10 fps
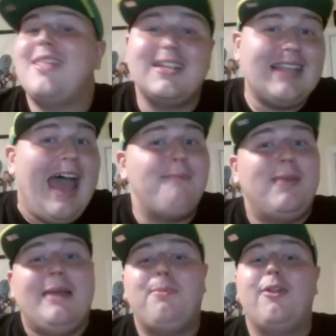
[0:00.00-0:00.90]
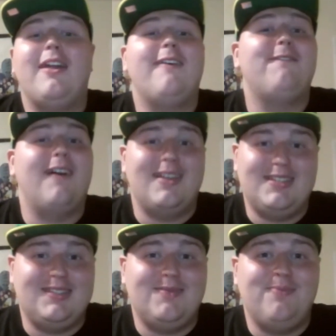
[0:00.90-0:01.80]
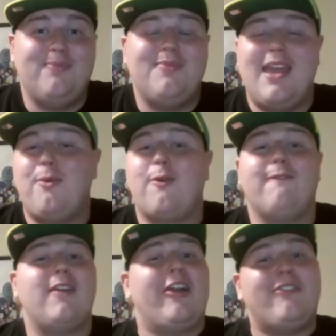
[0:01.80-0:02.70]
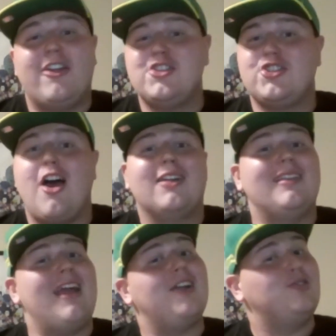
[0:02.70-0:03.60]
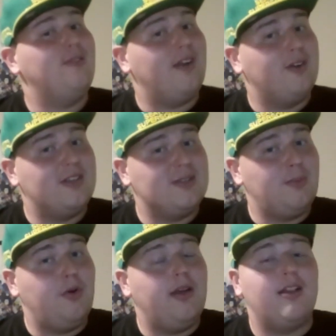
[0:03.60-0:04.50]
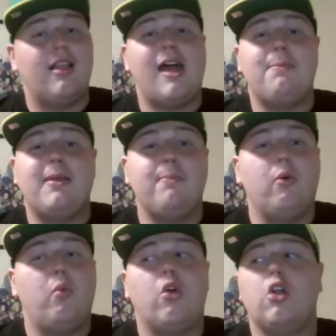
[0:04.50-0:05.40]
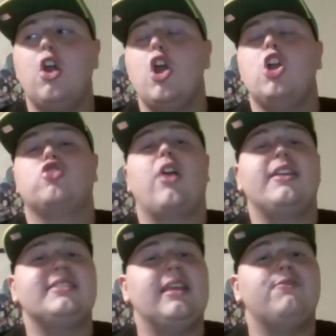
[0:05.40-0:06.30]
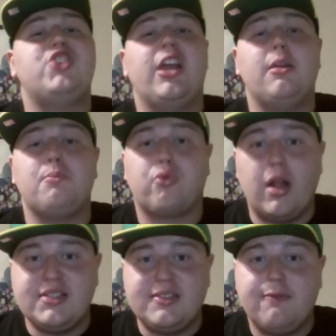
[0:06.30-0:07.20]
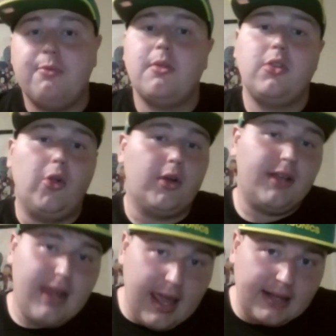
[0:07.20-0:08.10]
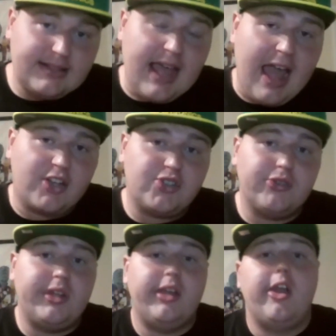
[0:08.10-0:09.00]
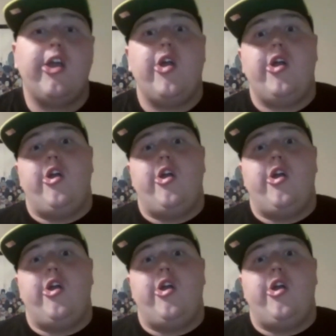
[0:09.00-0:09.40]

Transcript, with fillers: This had people in a fuss. They were very, very shocked and actually very disappointed. A lot of people were trying to see if Jalen Brunson from the New York Knicks actually